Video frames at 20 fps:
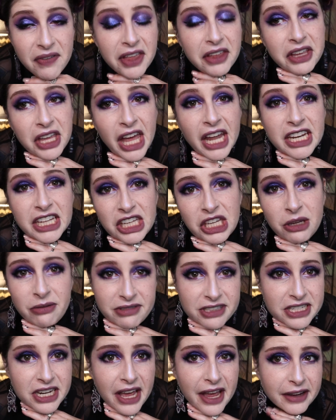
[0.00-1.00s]
feeling kind of
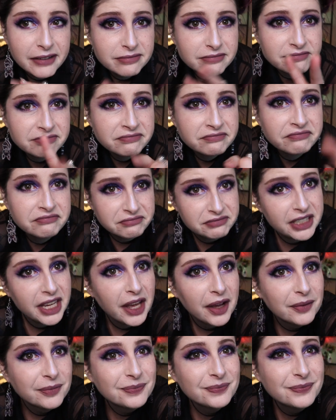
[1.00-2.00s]
cute today.
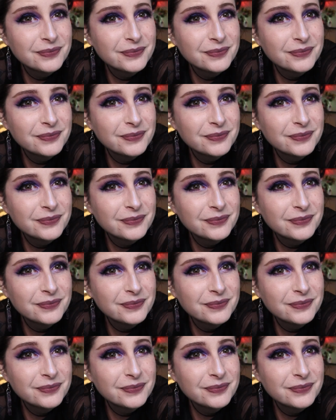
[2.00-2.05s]
Yeah.